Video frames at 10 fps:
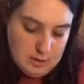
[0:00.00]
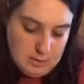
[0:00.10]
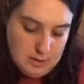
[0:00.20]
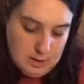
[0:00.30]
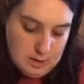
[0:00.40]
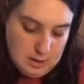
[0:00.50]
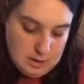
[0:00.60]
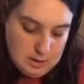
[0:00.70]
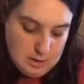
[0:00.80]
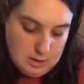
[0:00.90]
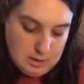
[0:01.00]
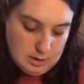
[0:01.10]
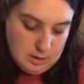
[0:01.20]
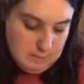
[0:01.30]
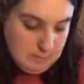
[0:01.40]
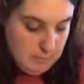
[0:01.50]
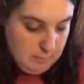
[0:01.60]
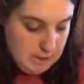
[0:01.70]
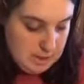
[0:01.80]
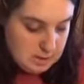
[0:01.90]
than the
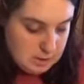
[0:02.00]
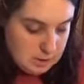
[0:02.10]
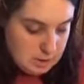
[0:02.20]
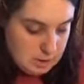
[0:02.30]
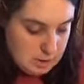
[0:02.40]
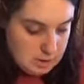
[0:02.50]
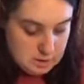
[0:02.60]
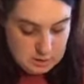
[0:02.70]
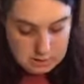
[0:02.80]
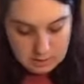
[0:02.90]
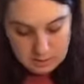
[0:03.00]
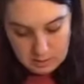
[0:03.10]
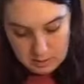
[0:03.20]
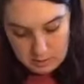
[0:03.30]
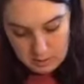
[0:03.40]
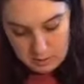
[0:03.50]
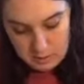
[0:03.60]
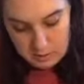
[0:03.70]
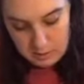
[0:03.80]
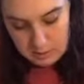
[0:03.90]
paste does.
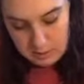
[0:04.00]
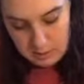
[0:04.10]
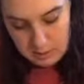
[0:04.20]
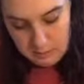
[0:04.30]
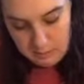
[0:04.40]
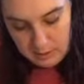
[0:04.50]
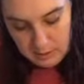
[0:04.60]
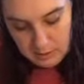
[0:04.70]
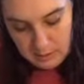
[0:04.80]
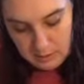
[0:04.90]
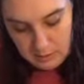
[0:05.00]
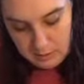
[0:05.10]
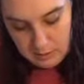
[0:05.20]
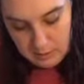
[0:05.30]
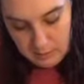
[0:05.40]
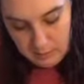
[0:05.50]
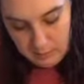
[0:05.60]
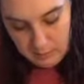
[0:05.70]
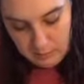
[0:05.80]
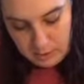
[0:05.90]
I
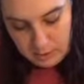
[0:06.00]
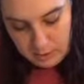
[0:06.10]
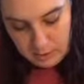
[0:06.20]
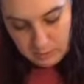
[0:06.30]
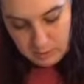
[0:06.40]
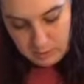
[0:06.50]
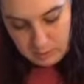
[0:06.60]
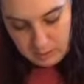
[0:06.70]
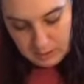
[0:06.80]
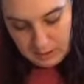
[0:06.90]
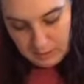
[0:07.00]
probably should know this, but I